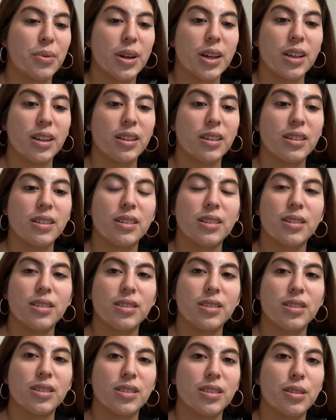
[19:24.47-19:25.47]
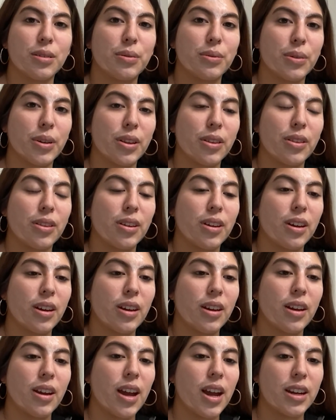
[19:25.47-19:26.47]
way to deal with
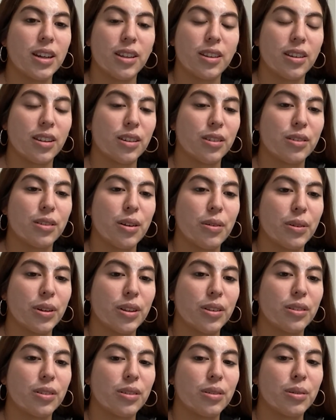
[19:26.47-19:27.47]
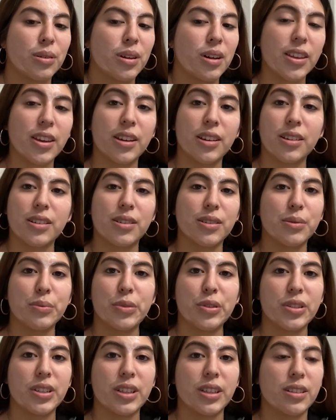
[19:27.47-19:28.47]
anything you're going through. I think
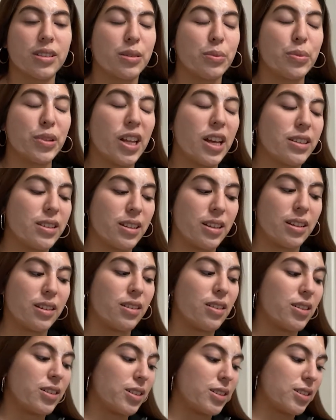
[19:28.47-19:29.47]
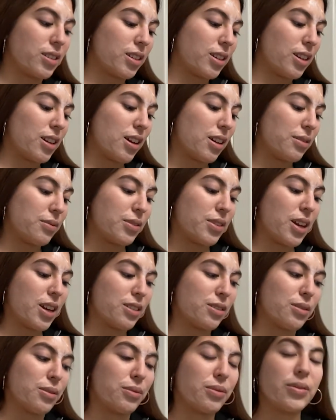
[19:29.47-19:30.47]
music is a blessing, honestly.
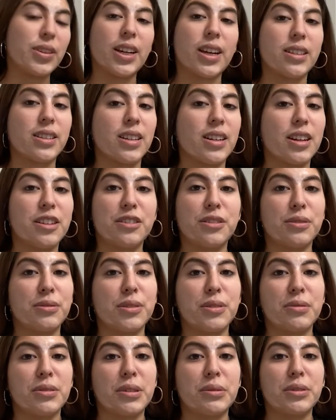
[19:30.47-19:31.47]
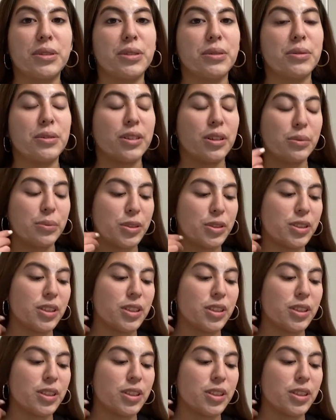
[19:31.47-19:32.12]
I don't, like I said, I don't know what I would do without